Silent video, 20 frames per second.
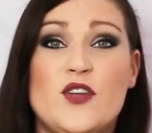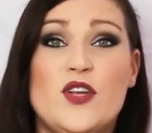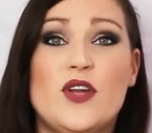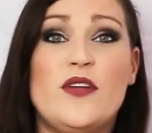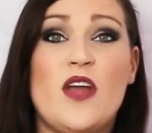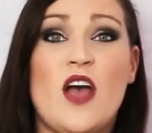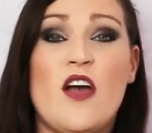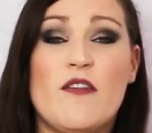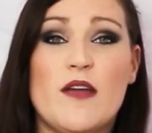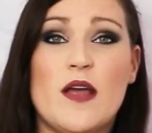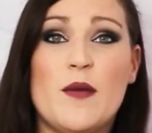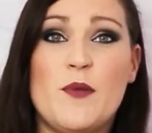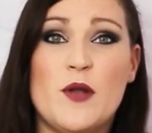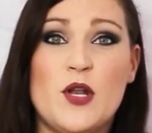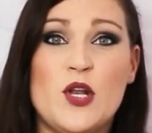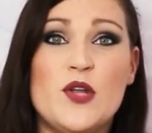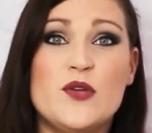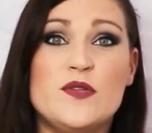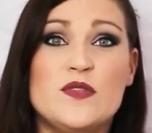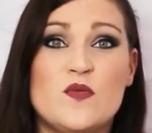If you don't hurry
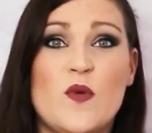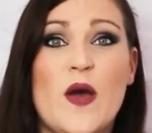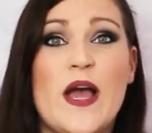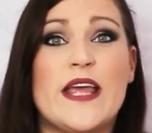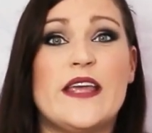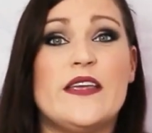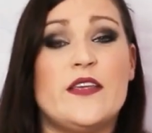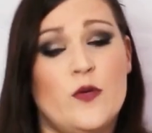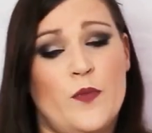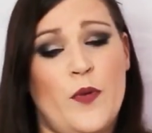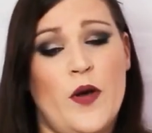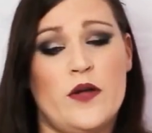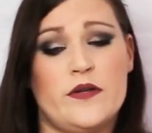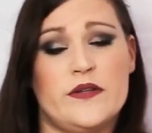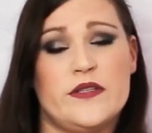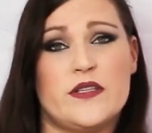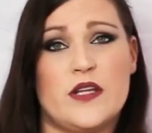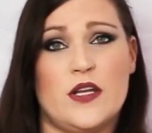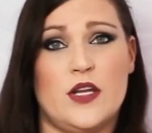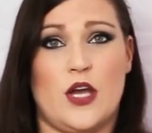up and lose weight, your
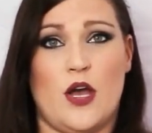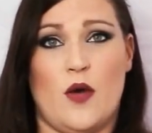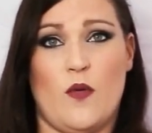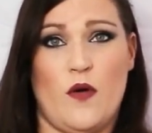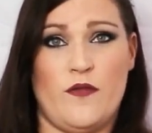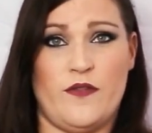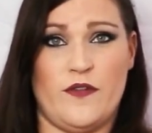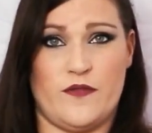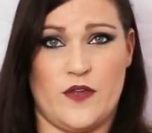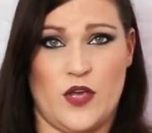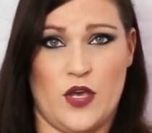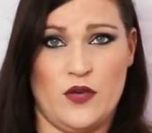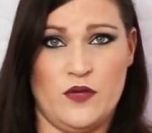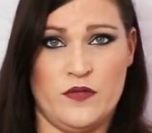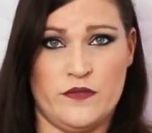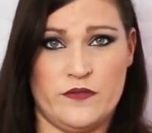partner's going to go off of